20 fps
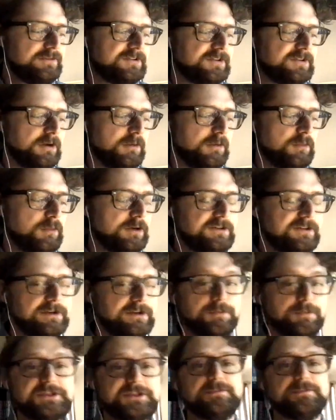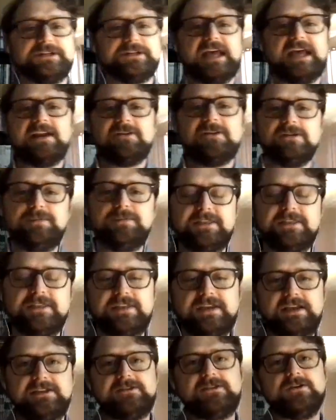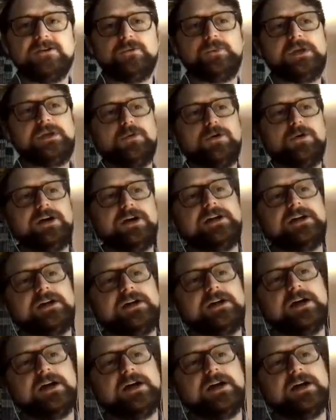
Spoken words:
So would there potentially be things that we would